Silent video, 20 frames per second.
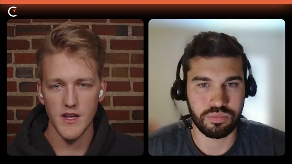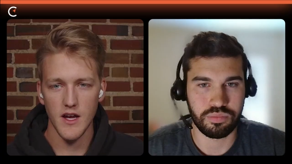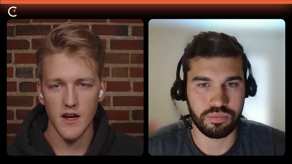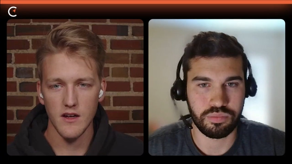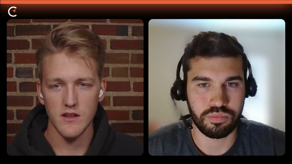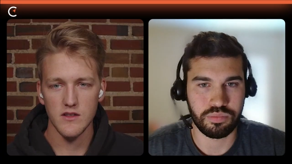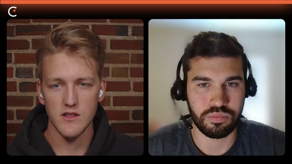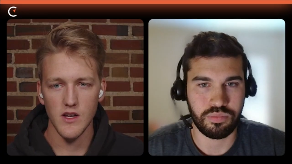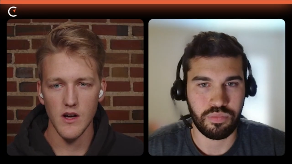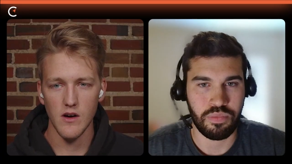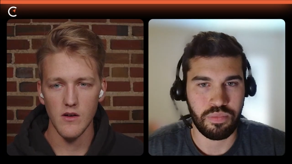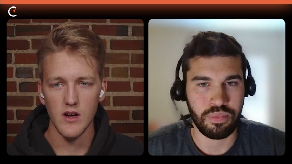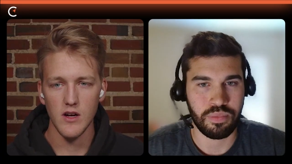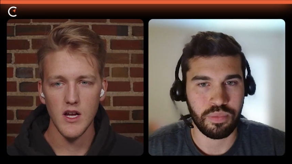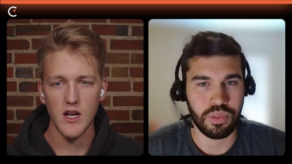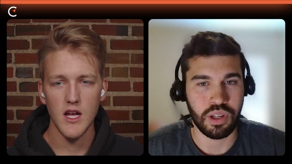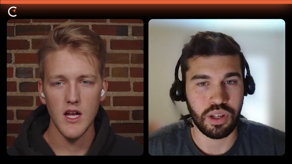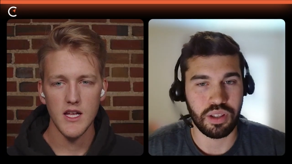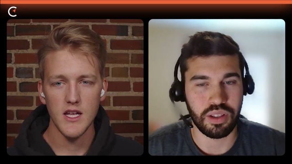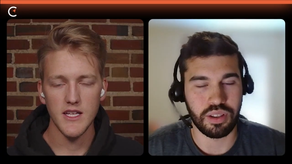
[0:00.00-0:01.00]
Speaker 1: to stick.
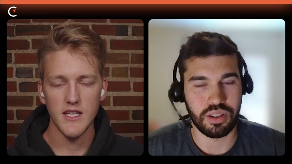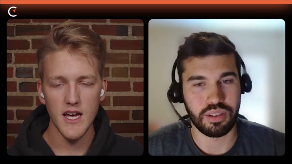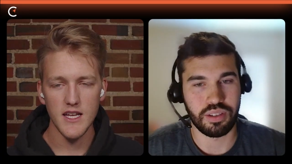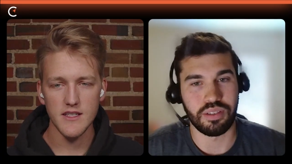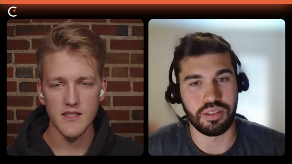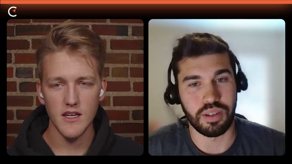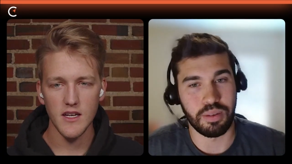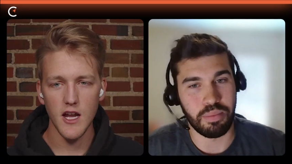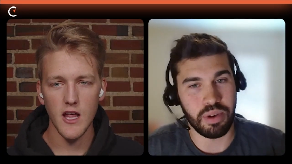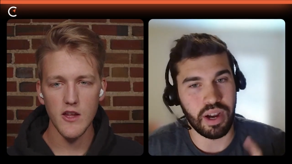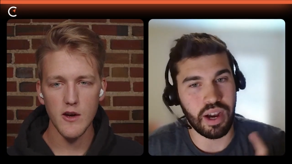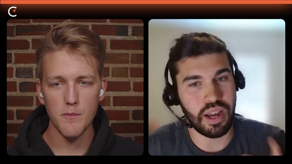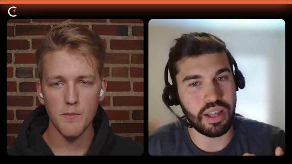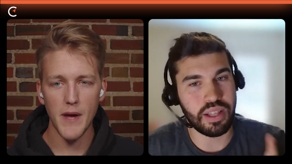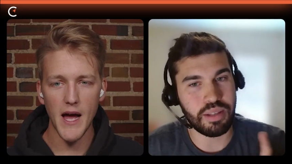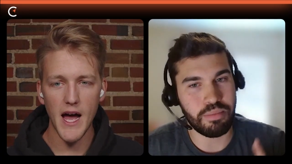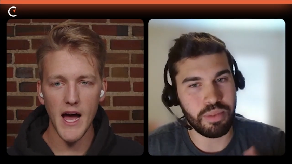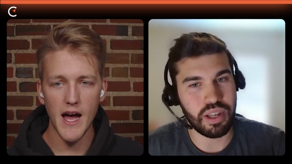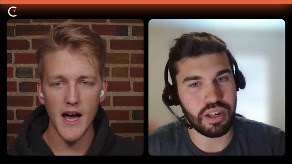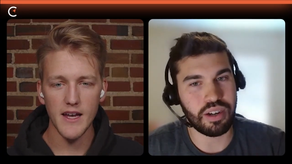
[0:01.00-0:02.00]
So, yes, the behind
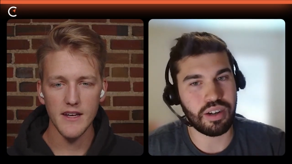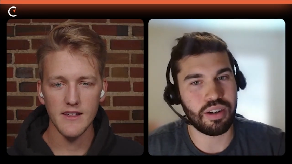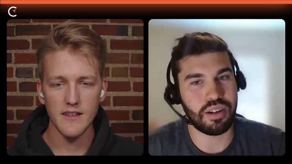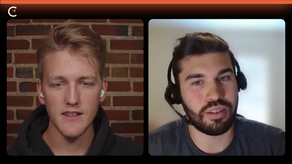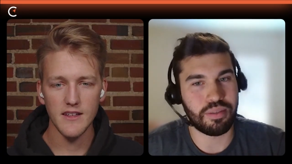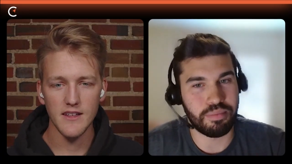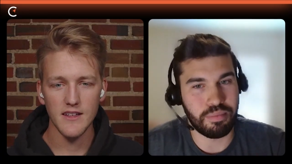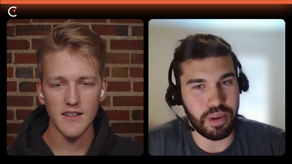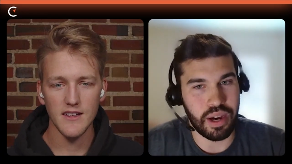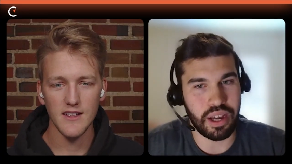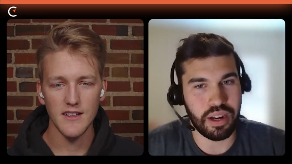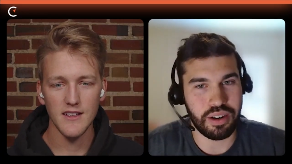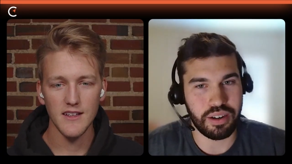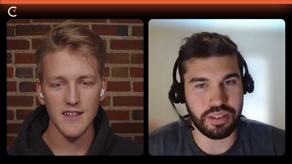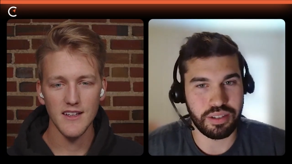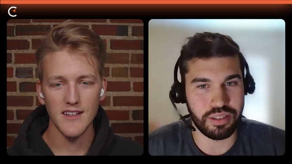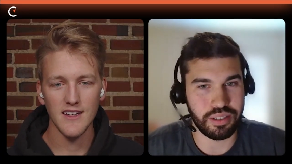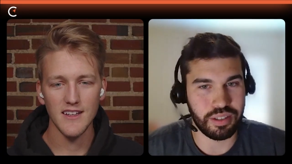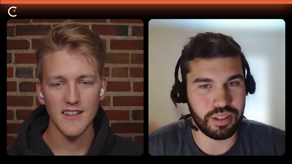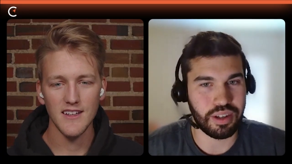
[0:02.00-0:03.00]
the meter bad,
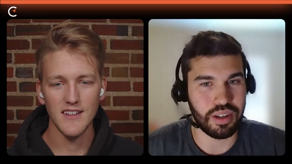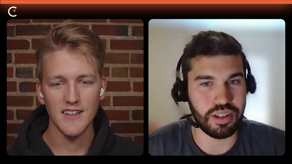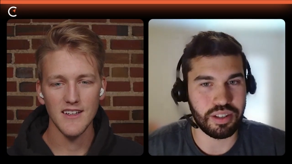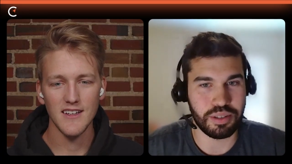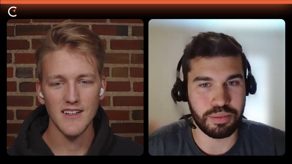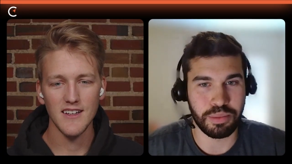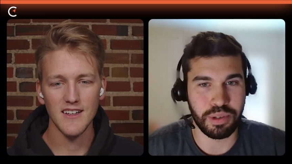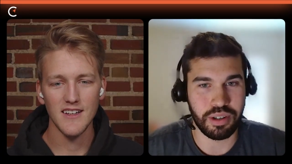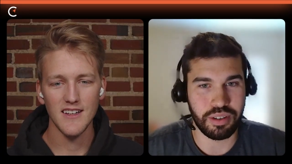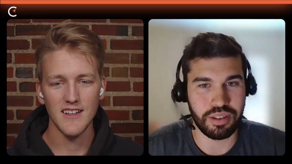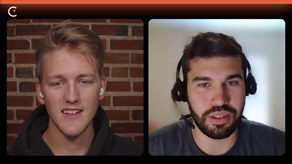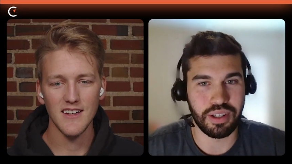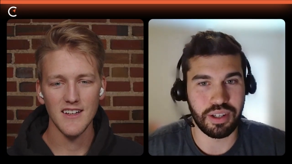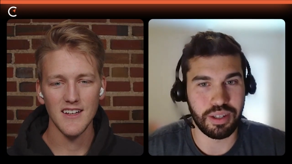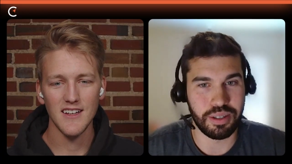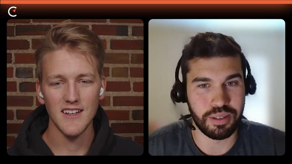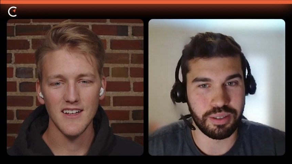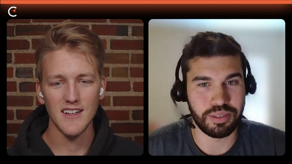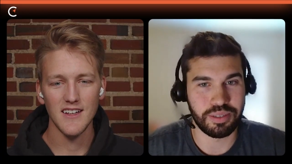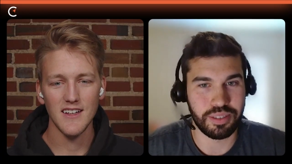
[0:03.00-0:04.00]
Speaker 2: miners are looking smart
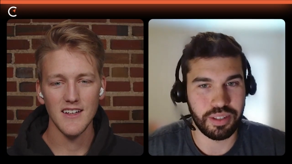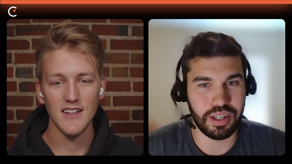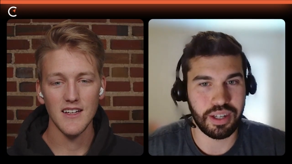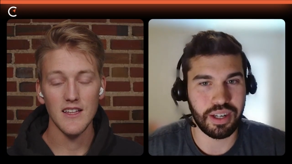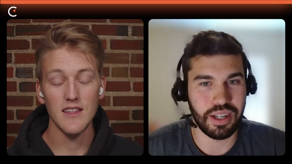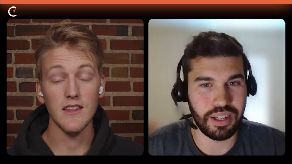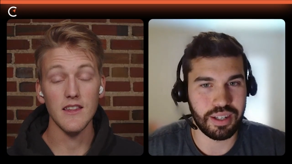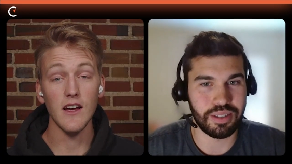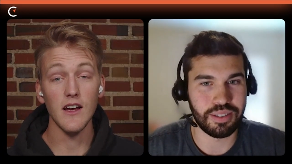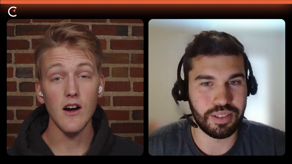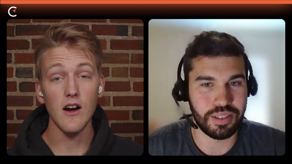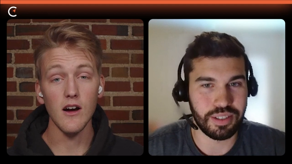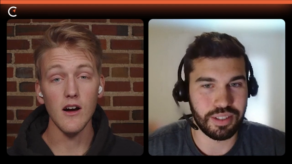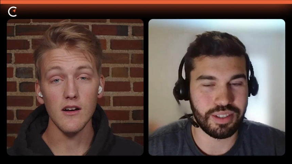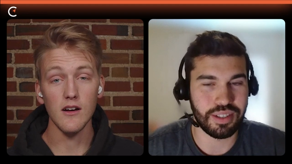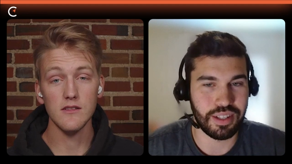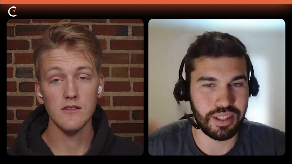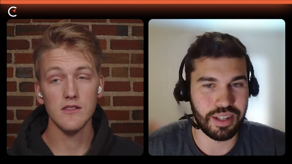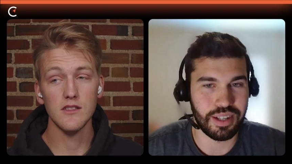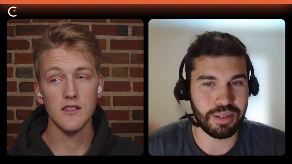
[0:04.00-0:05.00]
though right now. I'll are.
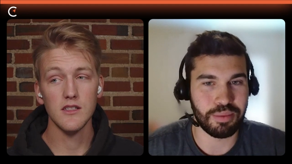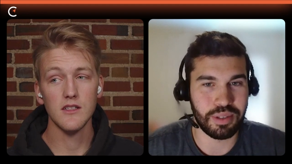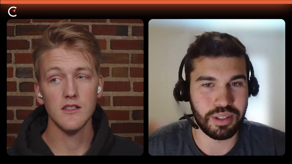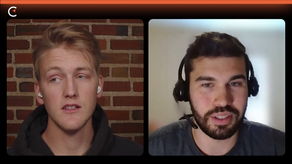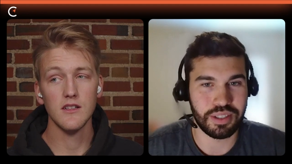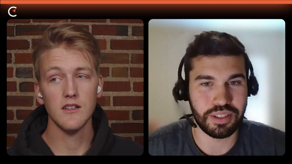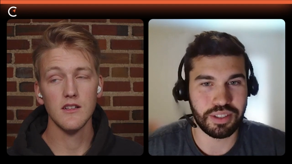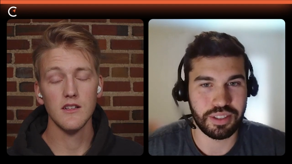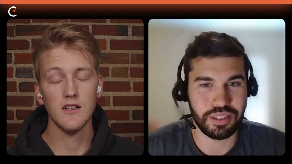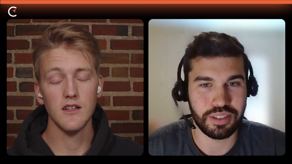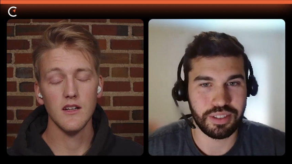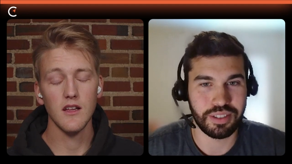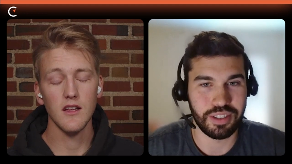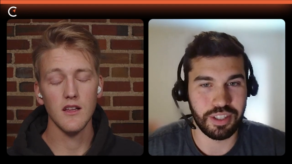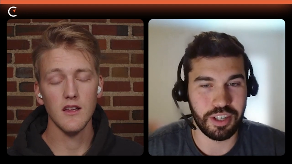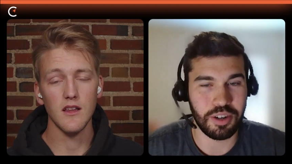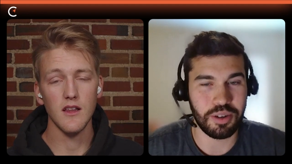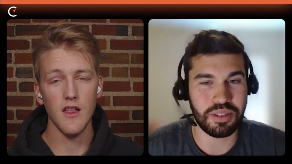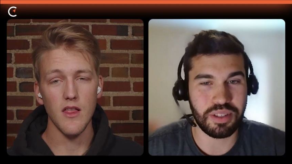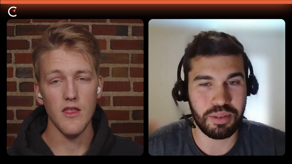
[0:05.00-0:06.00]
say that much. The
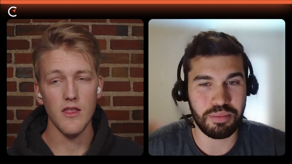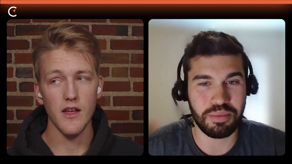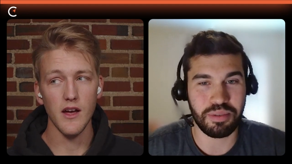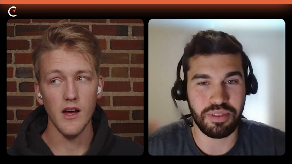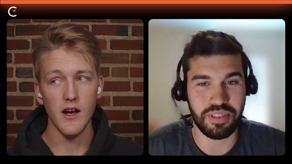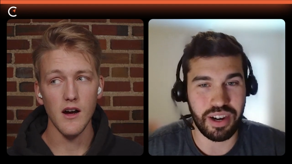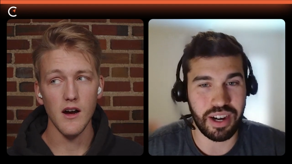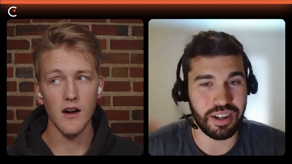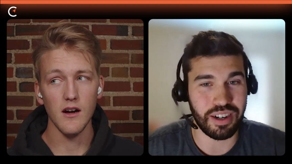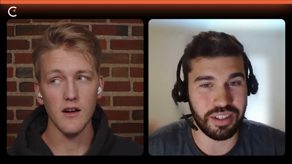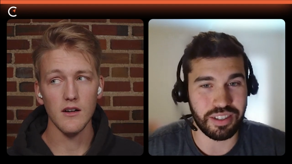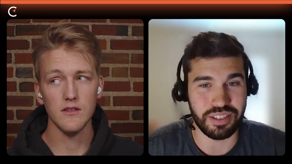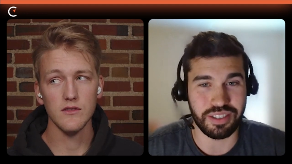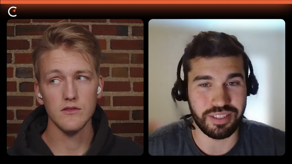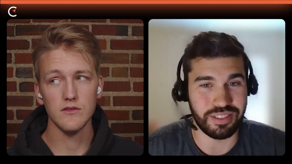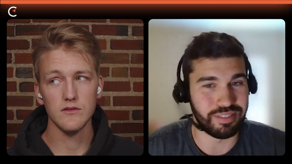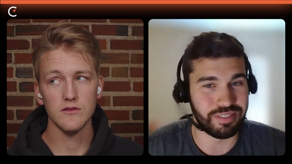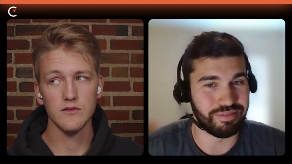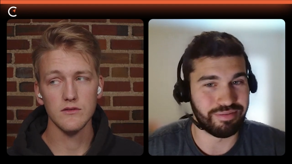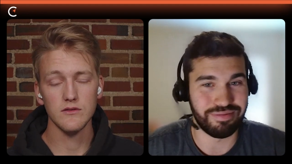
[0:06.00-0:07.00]
hosting providers
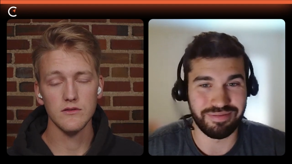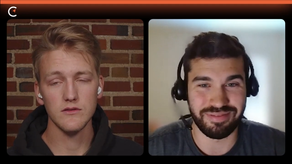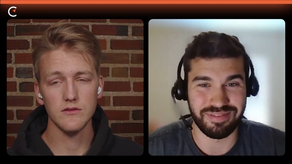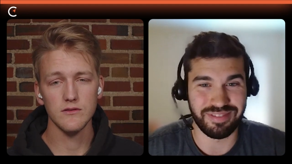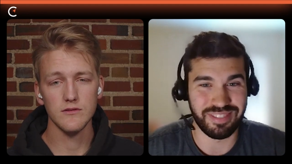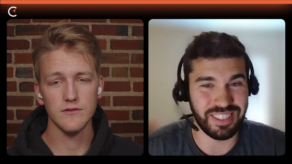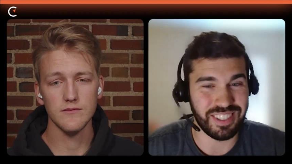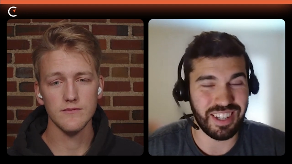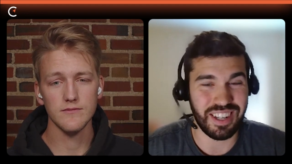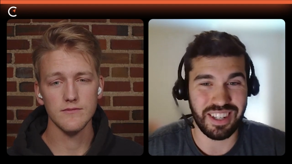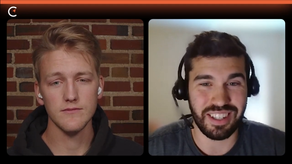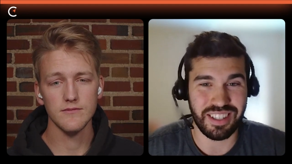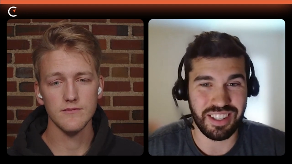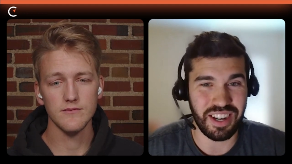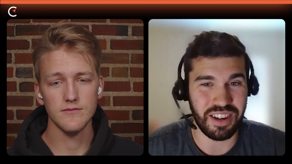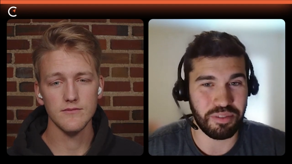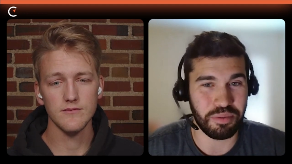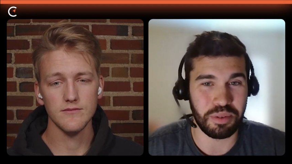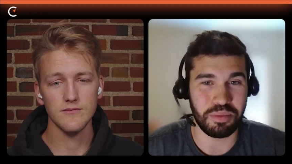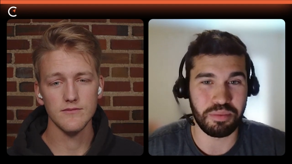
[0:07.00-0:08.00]
looking
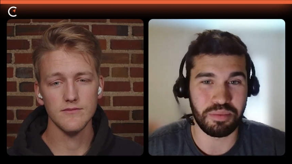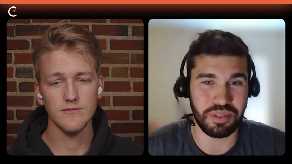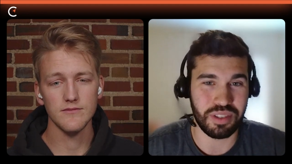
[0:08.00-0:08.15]
tough. We